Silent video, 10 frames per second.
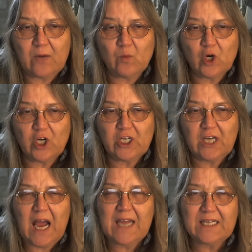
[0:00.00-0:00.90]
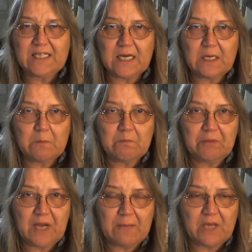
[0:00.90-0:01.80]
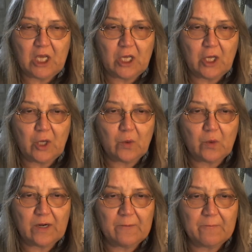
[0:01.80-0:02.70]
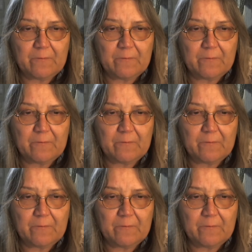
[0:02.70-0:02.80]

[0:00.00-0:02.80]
and we're kinda blaming you.